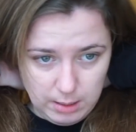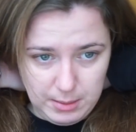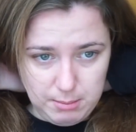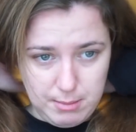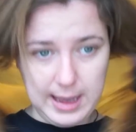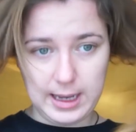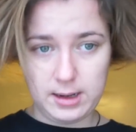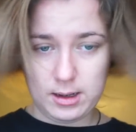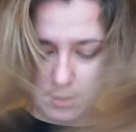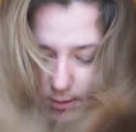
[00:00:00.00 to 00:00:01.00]
Come on, Maine,
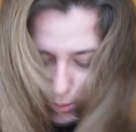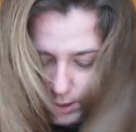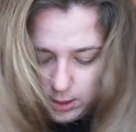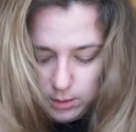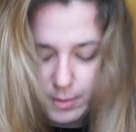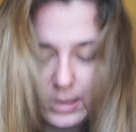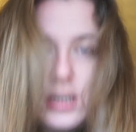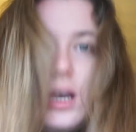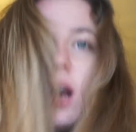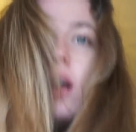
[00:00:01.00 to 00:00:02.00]
work with me
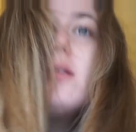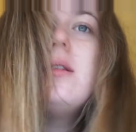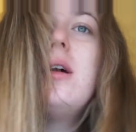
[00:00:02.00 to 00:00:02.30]
today.